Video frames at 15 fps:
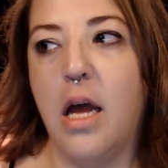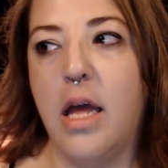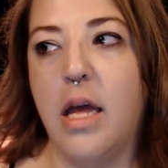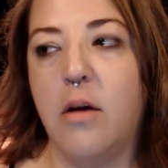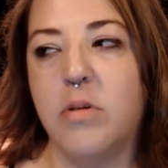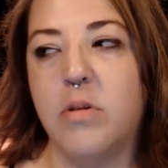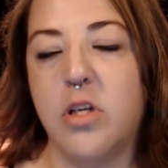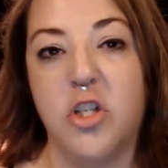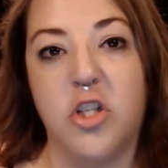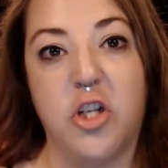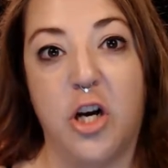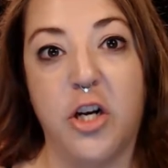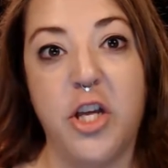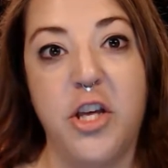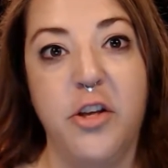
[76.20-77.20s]
it was on
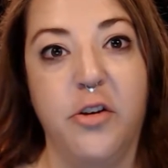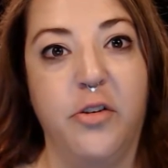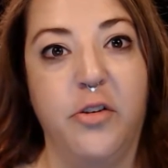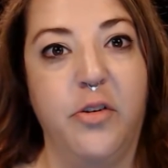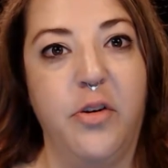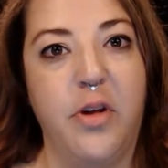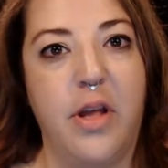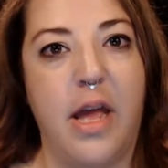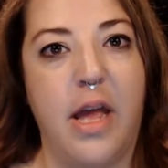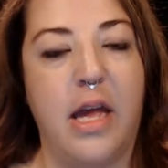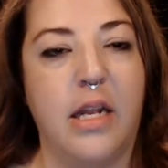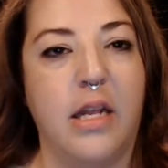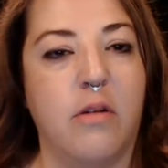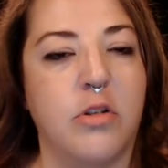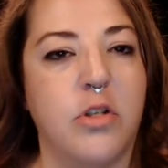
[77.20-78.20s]
Donahue,
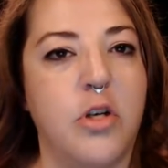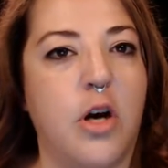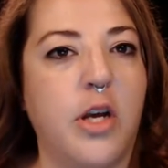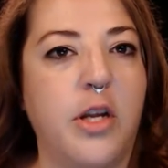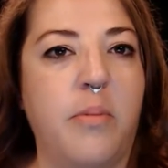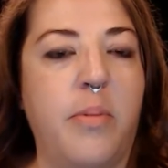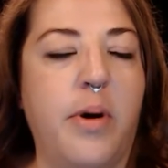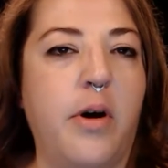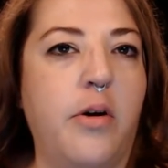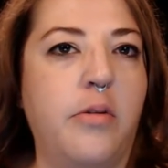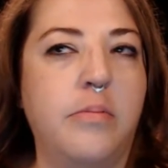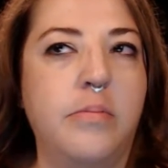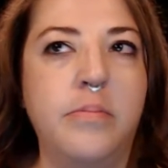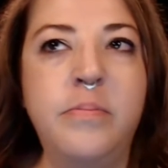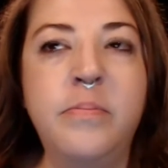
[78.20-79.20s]
and they were talking about
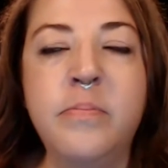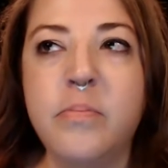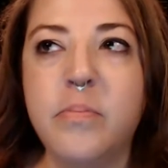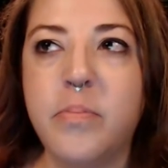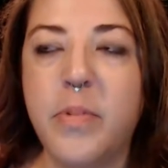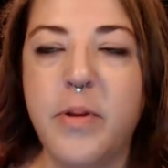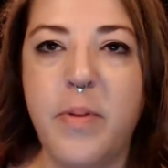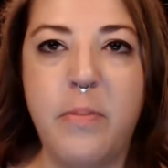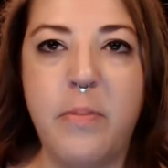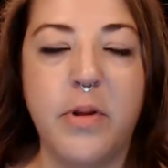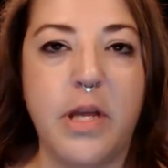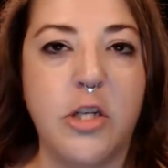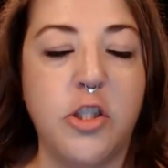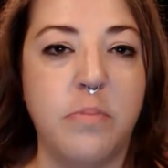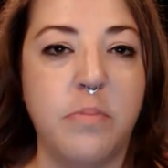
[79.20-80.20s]
the people
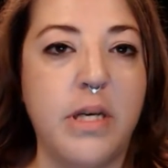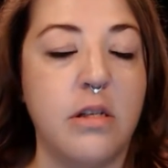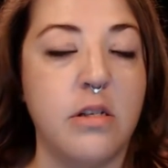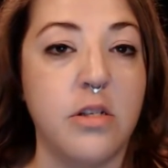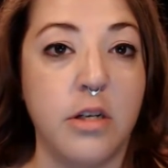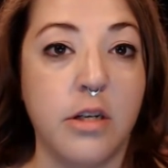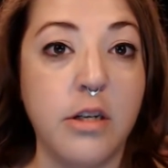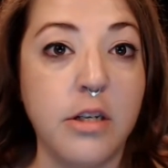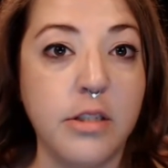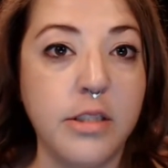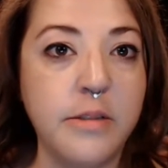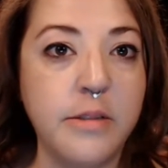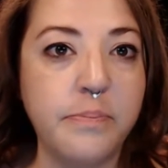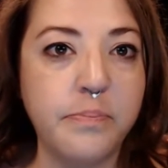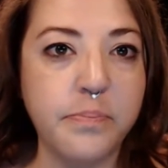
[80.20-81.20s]
that should be concerned,
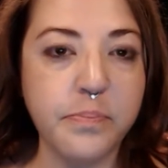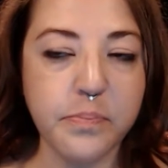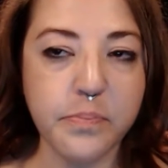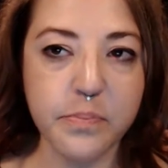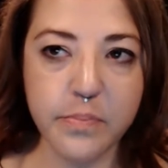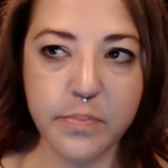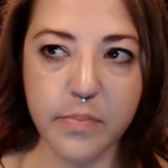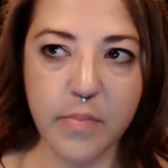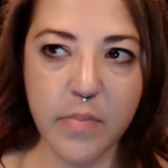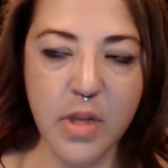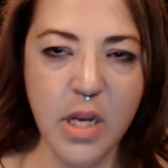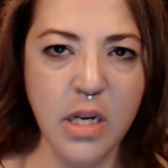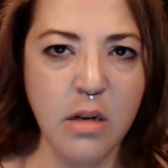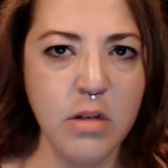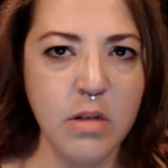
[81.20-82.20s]

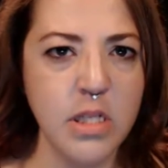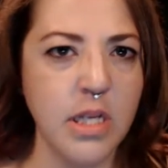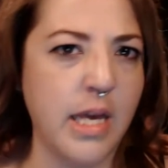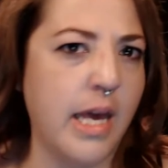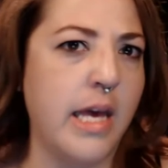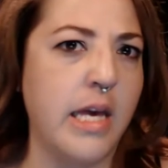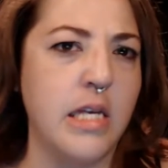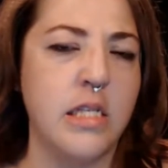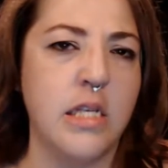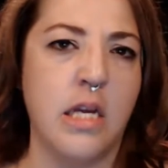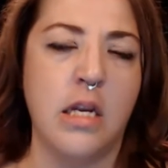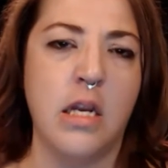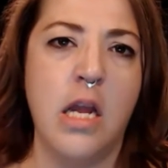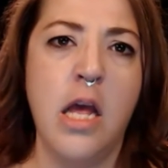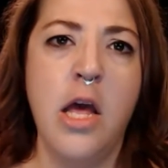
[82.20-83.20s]
and it was the gays
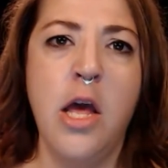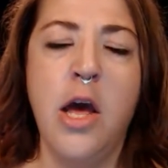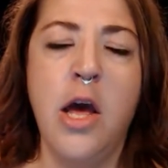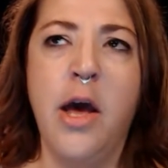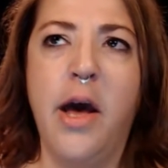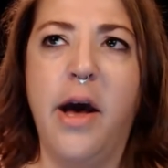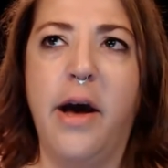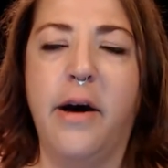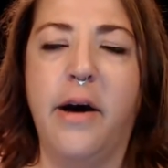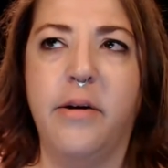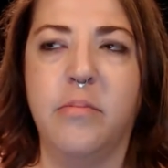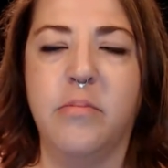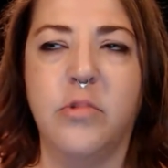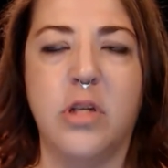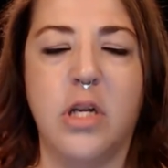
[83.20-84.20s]
and
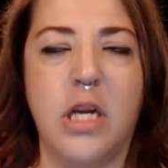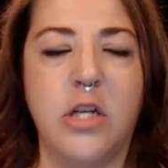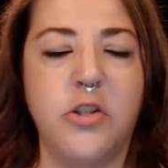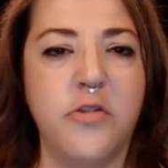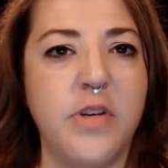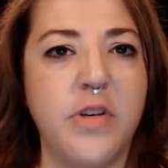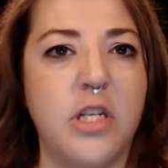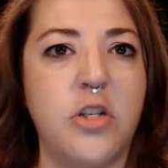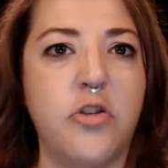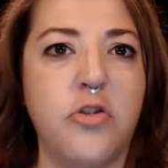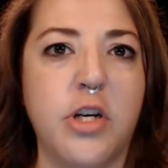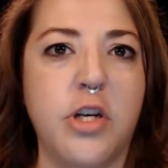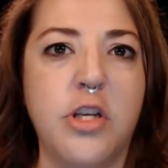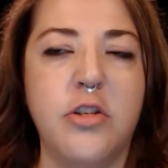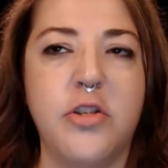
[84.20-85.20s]
intravenous
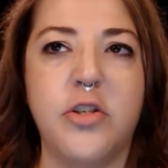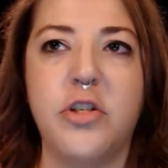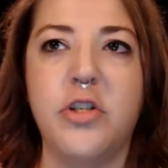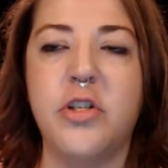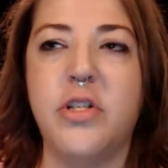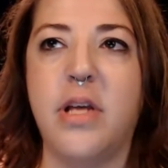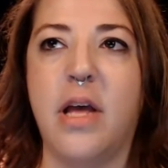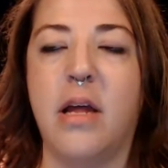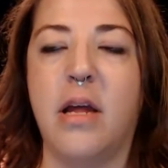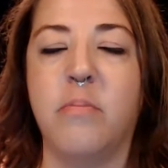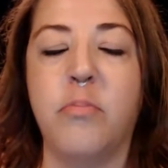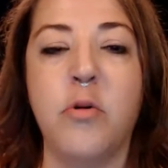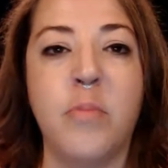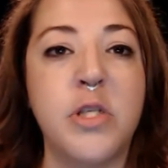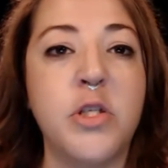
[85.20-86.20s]
drug users and
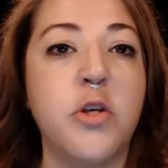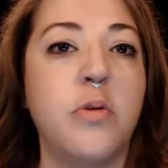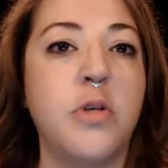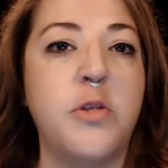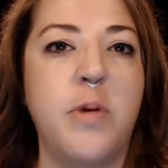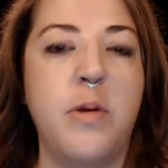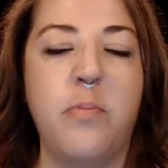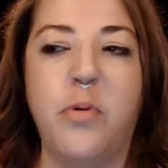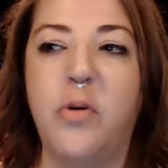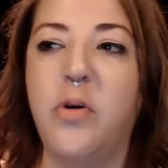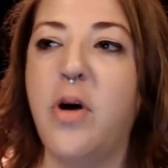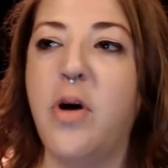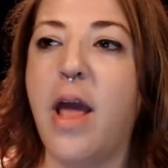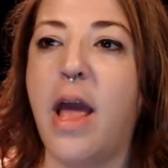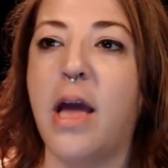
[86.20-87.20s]
promiscuous
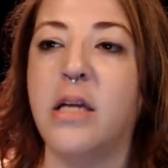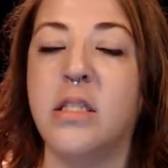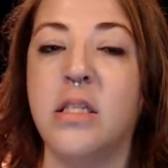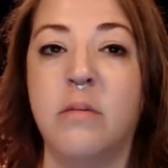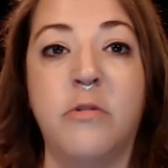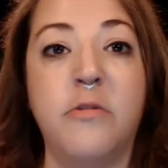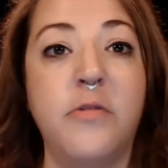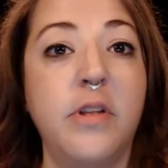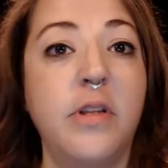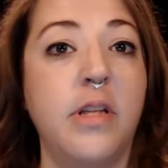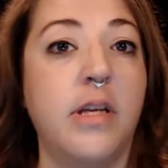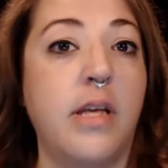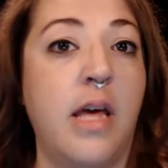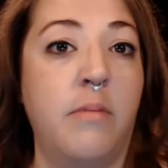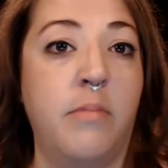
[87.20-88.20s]
people, and
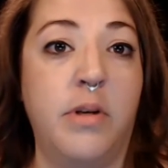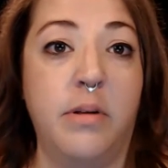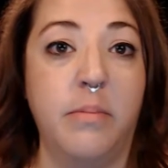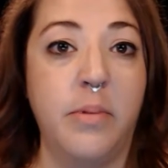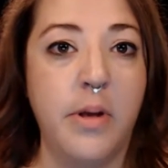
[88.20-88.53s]
hemophilia came up.